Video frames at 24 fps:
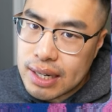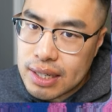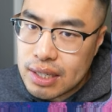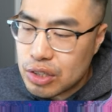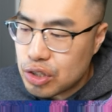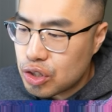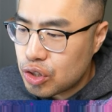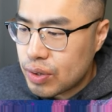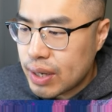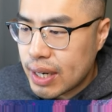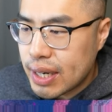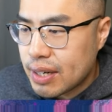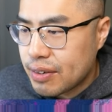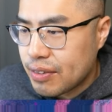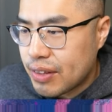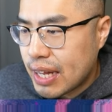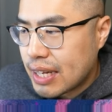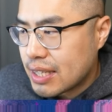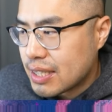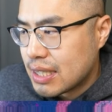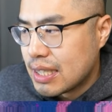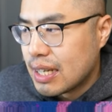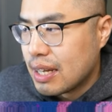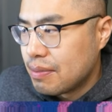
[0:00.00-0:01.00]
I'll trade
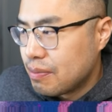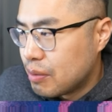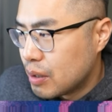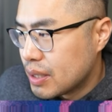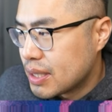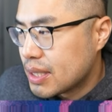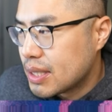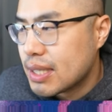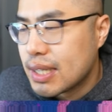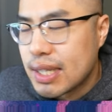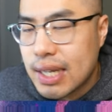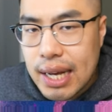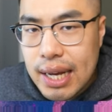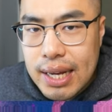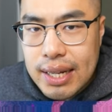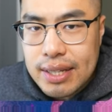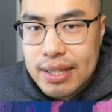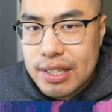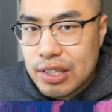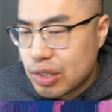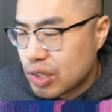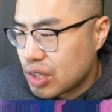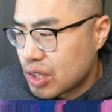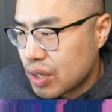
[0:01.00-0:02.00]
1,000 life points to negate
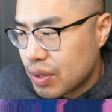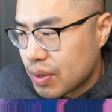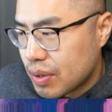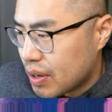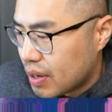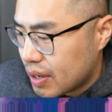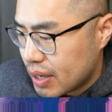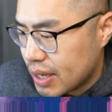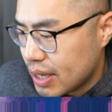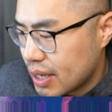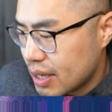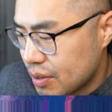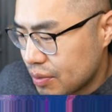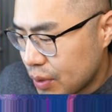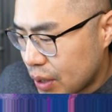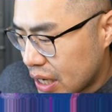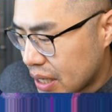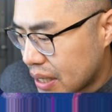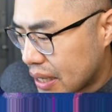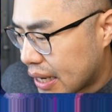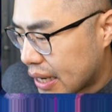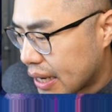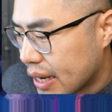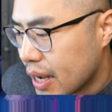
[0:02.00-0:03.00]
your Skull Guardian. Why
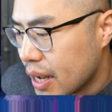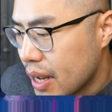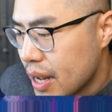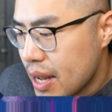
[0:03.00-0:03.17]
not?